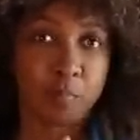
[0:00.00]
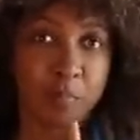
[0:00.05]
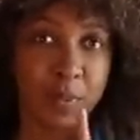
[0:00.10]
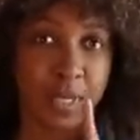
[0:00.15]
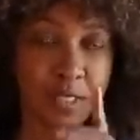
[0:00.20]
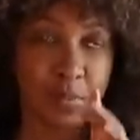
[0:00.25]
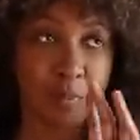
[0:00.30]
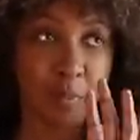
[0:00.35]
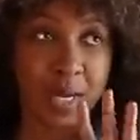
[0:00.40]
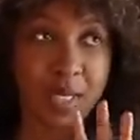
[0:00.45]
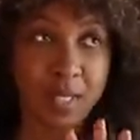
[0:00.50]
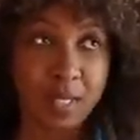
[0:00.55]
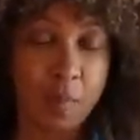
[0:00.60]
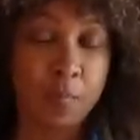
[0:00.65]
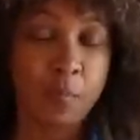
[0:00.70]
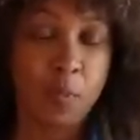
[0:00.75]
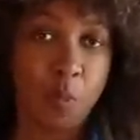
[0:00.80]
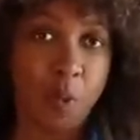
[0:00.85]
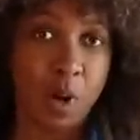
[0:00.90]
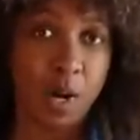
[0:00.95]
it's my
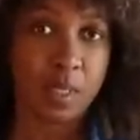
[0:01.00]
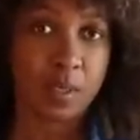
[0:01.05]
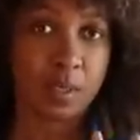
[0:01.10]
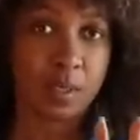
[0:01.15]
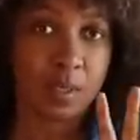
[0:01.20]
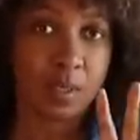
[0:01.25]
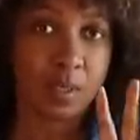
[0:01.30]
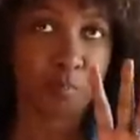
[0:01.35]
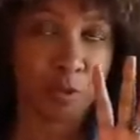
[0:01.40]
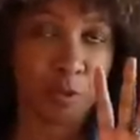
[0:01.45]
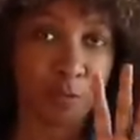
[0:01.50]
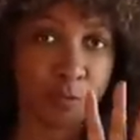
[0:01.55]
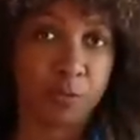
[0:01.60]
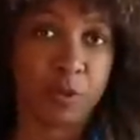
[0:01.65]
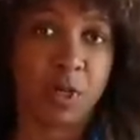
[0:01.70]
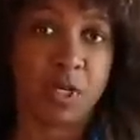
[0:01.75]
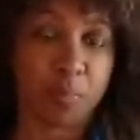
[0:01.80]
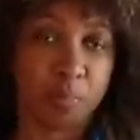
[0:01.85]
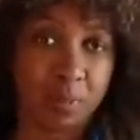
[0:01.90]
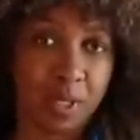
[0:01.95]
number one
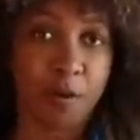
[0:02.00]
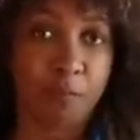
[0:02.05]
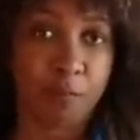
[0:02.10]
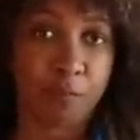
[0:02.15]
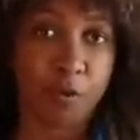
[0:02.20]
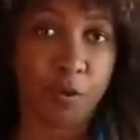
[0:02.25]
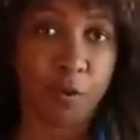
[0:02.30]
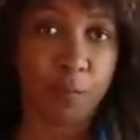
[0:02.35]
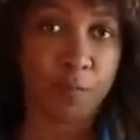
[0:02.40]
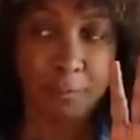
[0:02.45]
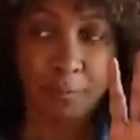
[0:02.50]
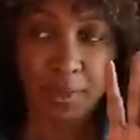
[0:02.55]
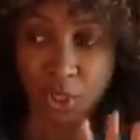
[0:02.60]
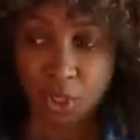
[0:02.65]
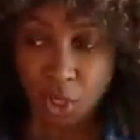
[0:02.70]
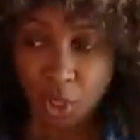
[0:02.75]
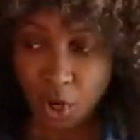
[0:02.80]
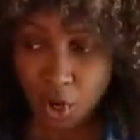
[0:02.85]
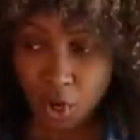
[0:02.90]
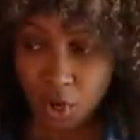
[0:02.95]
preferred platform
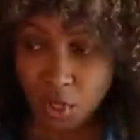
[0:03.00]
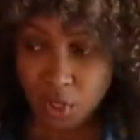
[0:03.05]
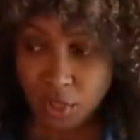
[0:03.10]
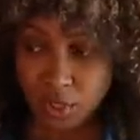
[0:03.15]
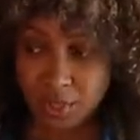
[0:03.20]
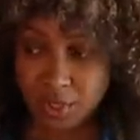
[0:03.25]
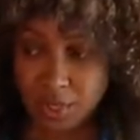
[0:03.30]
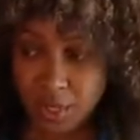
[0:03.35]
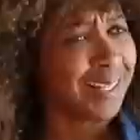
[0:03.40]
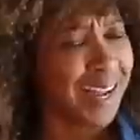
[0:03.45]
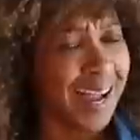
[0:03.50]
because